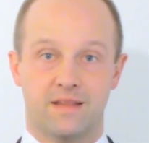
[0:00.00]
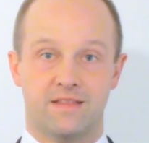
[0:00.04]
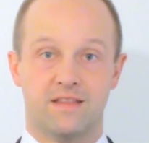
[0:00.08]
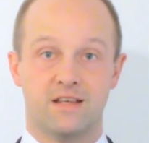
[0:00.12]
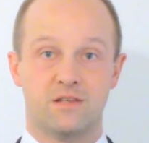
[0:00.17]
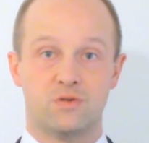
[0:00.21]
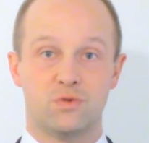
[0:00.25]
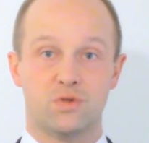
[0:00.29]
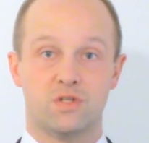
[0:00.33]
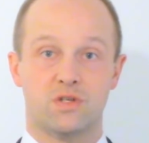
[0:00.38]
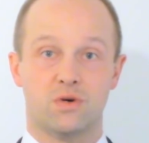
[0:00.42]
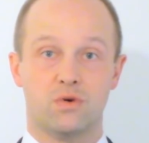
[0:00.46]

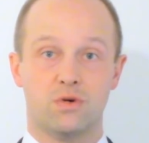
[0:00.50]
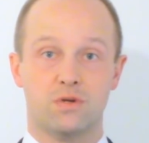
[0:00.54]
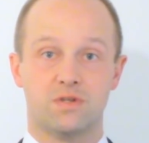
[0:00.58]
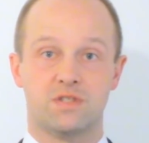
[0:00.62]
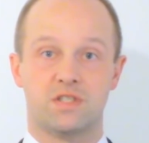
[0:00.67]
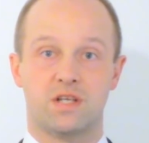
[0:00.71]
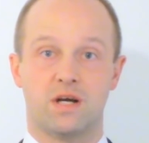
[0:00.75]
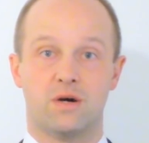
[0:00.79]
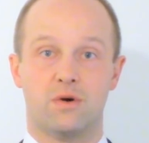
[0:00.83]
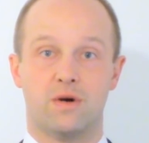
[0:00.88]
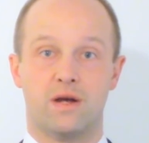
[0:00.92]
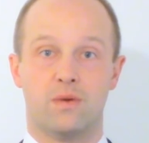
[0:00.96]
This was
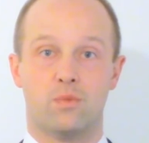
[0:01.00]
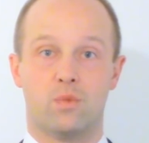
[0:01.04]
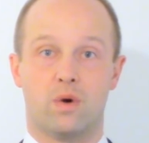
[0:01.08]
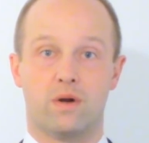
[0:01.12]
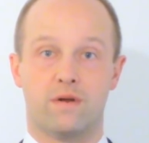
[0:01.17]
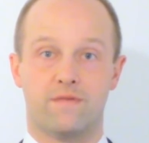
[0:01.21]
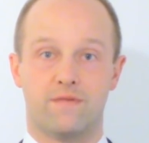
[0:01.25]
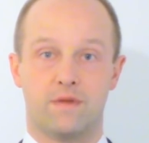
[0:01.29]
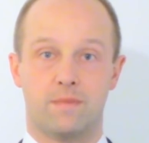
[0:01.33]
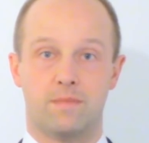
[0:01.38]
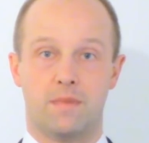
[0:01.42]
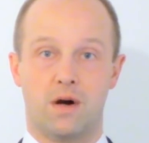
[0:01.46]
also in
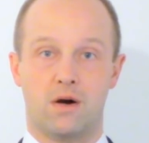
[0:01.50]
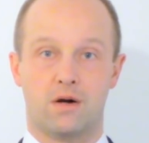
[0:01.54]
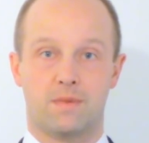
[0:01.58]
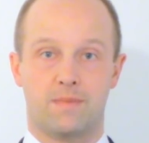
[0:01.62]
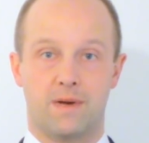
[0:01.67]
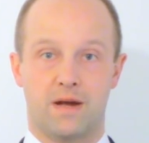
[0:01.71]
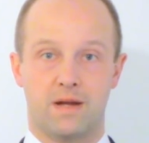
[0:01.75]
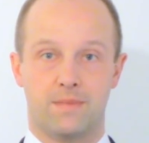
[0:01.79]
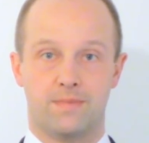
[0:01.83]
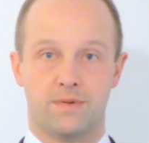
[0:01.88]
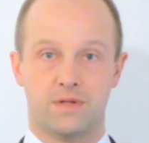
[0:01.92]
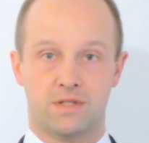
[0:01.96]
one of the mock
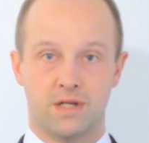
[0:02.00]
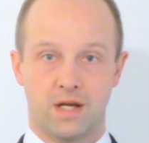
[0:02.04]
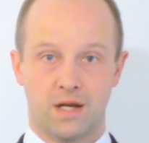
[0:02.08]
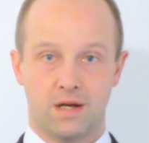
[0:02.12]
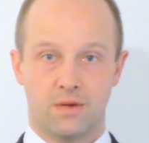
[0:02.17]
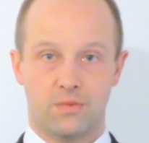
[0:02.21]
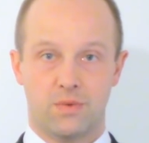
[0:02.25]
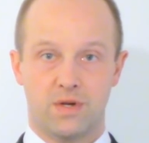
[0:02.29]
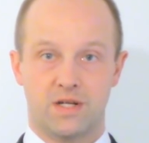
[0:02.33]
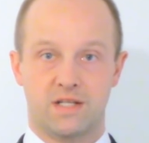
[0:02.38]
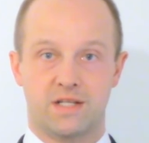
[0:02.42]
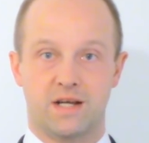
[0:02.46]
papers
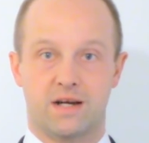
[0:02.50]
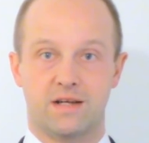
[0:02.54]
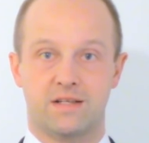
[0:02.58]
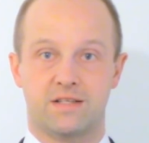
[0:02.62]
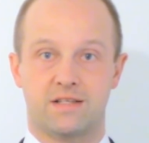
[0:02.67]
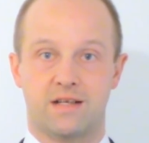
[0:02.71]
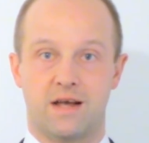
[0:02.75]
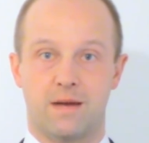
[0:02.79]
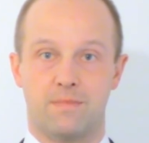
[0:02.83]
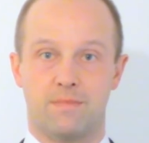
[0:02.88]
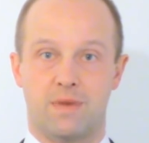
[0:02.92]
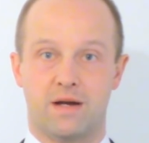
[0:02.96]
which I
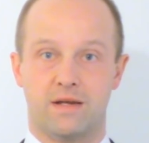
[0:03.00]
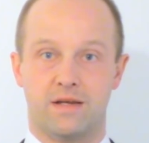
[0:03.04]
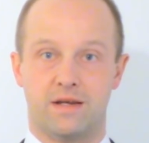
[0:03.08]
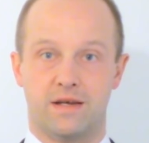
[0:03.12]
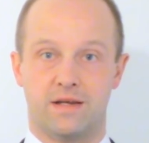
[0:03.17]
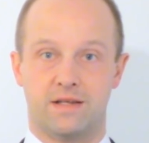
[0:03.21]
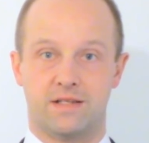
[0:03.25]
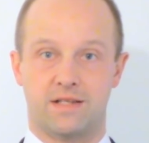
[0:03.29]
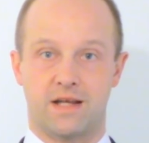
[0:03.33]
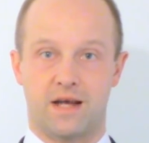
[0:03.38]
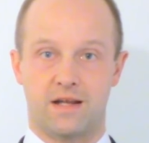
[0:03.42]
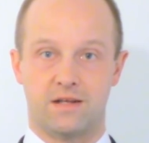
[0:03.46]
set my
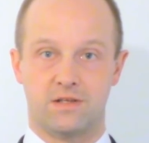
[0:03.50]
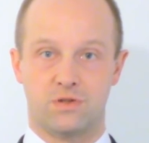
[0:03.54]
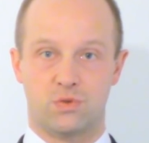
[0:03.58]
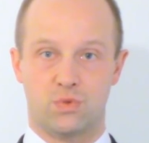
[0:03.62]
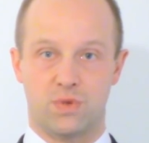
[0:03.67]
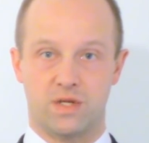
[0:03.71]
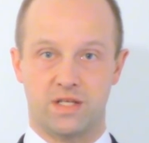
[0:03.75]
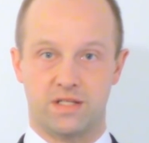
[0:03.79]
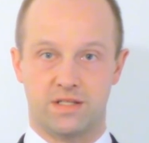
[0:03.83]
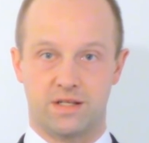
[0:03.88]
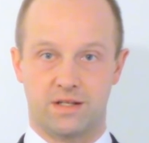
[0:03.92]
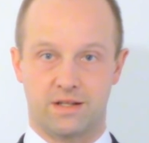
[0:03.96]
year 10s
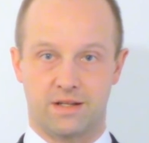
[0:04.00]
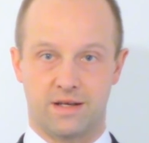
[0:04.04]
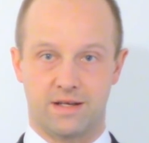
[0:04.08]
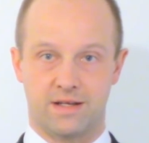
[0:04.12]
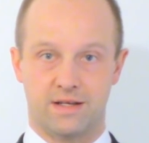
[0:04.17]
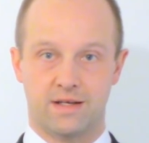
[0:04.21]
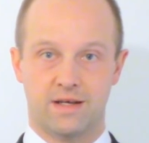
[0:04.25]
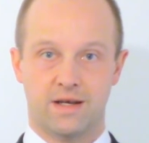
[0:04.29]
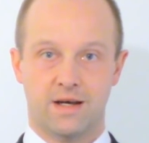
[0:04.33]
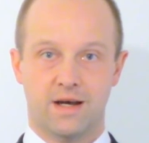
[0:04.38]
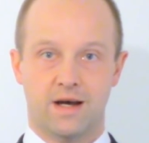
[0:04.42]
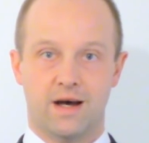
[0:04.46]

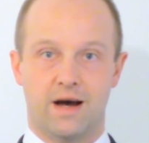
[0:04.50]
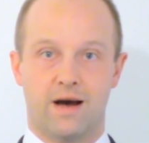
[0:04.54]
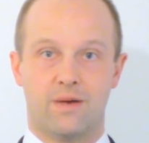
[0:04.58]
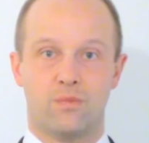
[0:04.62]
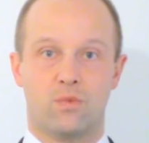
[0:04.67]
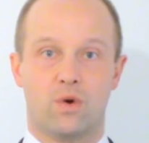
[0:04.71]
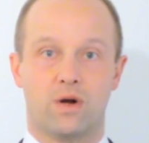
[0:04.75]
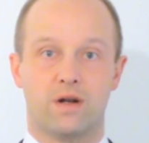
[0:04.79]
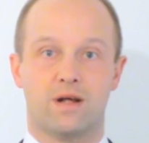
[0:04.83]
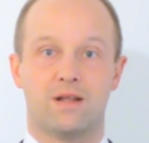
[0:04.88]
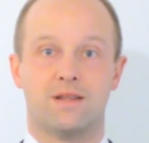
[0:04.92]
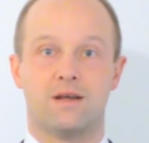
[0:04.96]
recently,
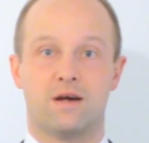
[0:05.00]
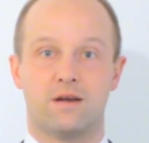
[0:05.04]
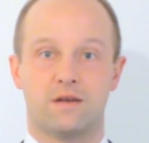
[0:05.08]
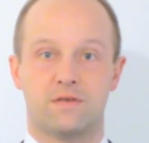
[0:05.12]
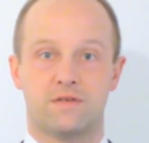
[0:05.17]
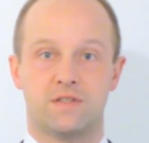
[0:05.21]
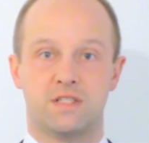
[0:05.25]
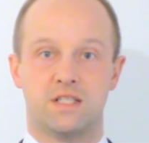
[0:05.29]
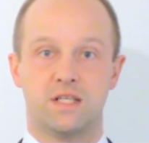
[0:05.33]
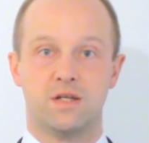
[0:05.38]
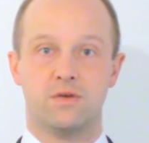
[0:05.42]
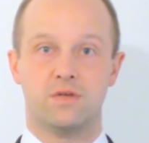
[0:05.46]
and what a lot
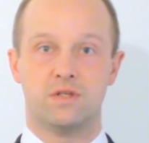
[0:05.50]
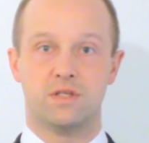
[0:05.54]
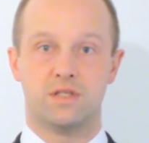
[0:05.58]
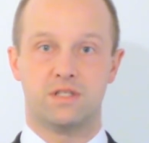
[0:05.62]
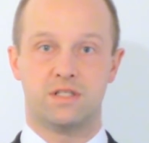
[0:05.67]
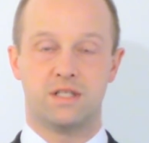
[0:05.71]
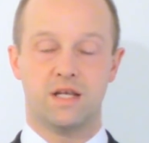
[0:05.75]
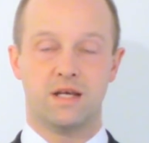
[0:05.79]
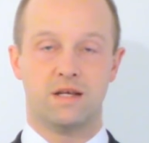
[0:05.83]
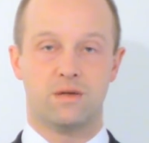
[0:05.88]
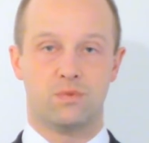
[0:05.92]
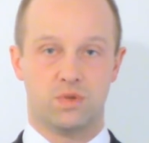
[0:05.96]
of students
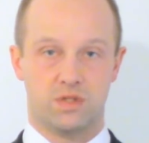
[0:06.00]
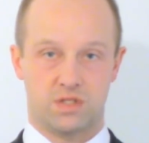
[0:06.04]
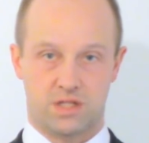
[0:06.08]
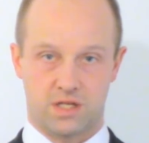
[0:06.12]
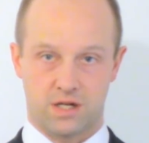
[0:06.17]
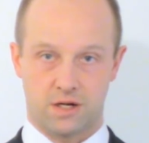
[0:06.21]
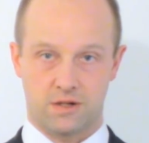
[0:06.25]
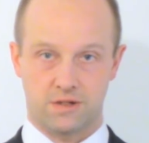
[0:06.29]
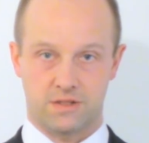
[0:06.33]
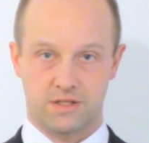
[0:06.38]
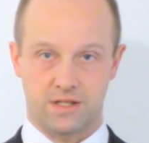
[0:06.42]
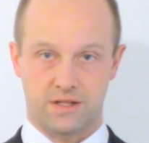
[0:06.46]
did was
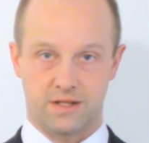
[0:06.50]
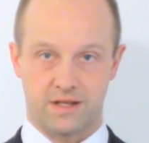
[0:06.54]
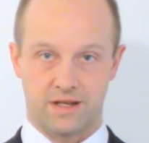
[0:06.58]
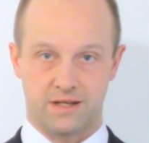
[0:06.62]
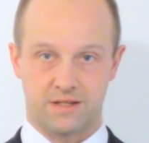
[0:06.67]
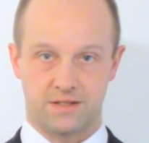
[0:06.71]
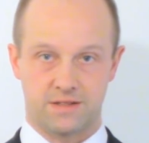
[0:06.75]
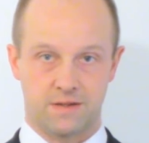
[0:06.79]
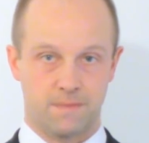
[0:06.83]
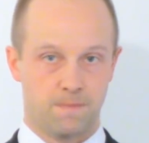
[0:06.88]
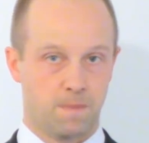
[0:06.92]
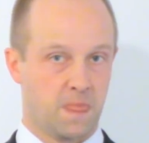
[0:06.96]
got to
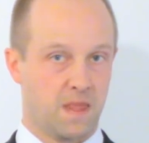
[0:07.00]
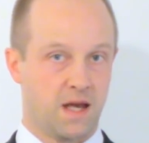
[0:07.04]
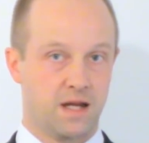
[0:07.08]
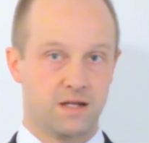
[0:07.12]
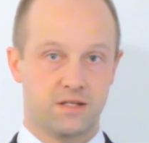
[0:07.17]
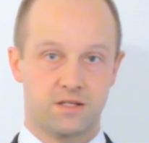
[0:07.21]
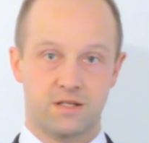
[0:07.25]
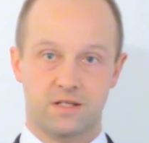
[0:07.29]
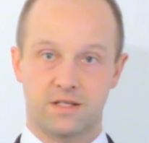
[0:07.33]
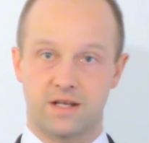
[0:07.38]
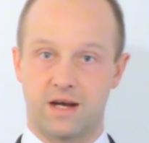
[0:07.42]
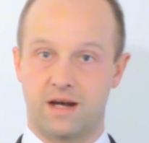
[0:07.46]
this
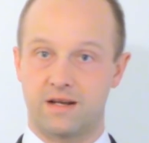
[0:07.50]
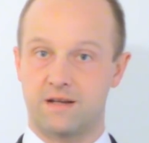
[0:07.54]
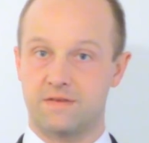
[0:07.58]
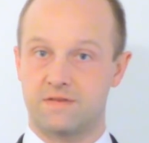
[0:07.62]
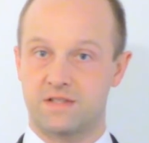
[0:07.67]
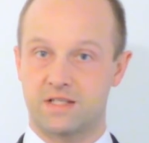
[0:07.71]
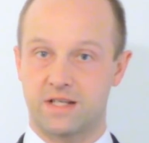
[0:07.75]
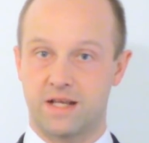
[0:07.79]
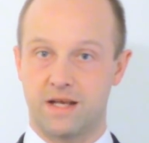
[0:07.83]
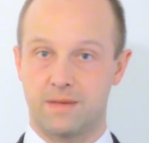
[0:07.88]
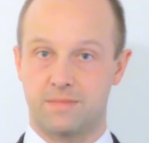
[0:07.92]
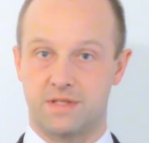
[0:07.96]
and just kind of
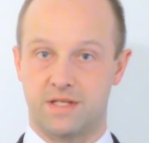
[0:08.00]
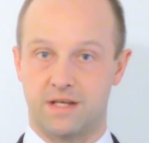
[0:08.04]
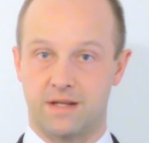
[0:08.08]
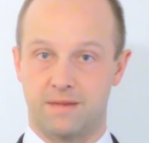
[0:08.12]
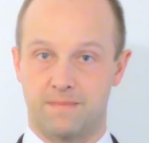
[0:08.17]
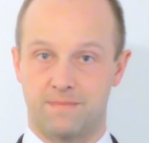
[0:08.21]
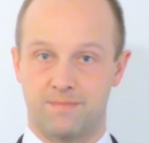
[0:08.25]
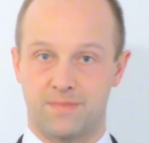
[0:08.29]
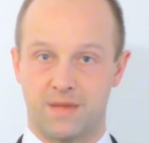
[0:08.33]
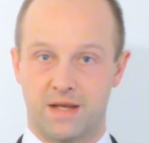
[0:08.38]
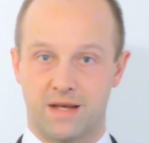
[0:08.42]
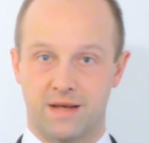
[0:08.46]
skipped
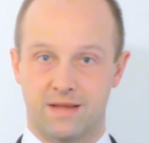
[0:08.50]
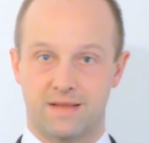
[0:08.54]
it.